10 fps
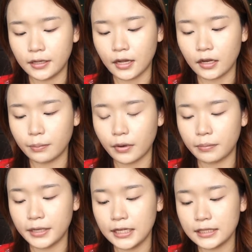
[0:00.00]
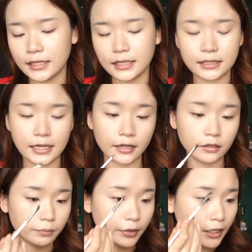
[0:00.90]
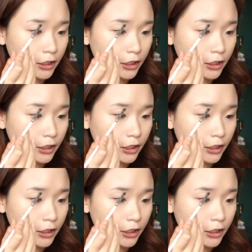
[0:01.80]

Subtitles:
ColourPop E6 angled brush,